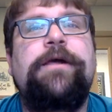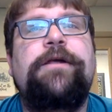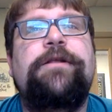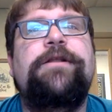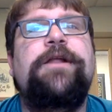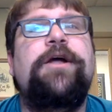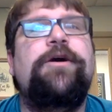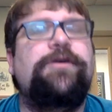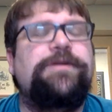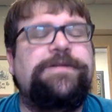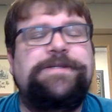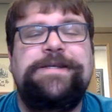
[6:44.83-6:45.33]

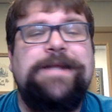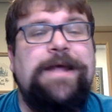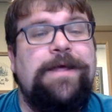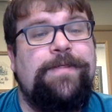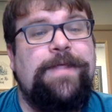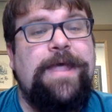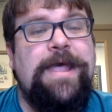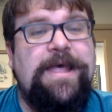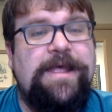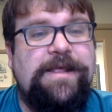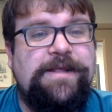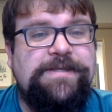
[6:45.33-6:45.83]
No, it's not
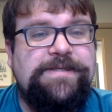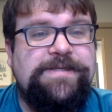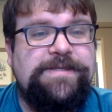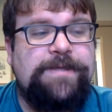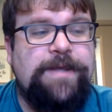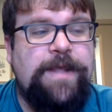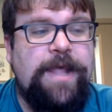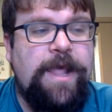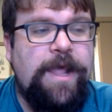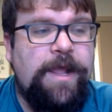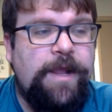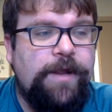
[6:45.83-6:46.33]
that. It's,
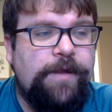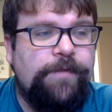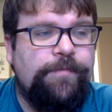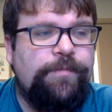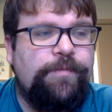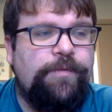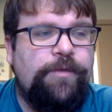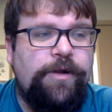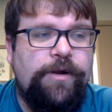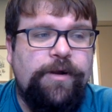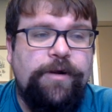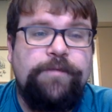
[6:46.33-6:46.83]
hey,
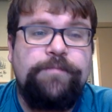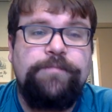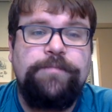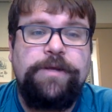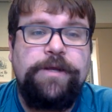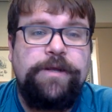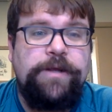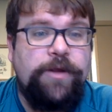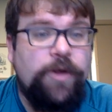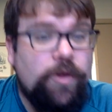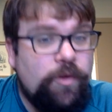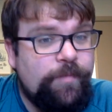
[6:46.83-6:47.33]
look,
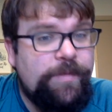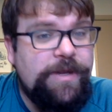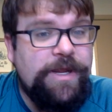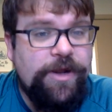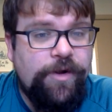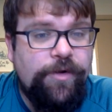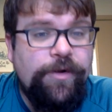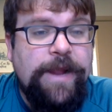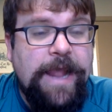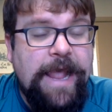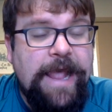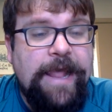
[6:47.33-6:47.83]
it'll be
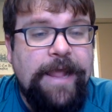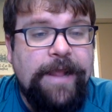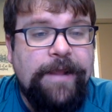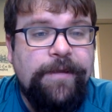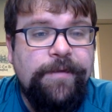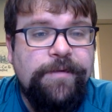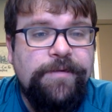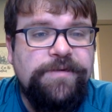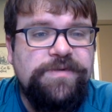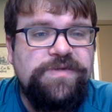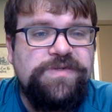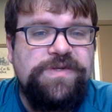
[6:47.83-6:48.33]
okay.
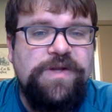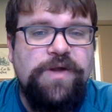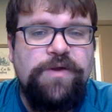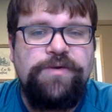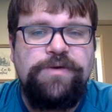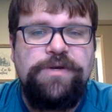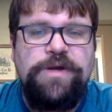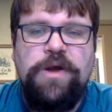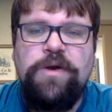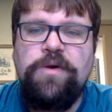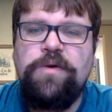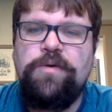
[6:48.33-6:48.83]
So
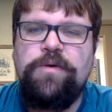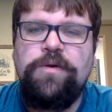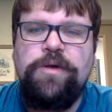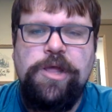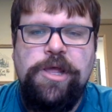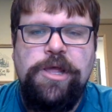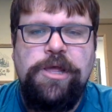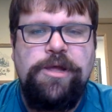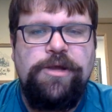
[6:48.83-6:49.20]
don't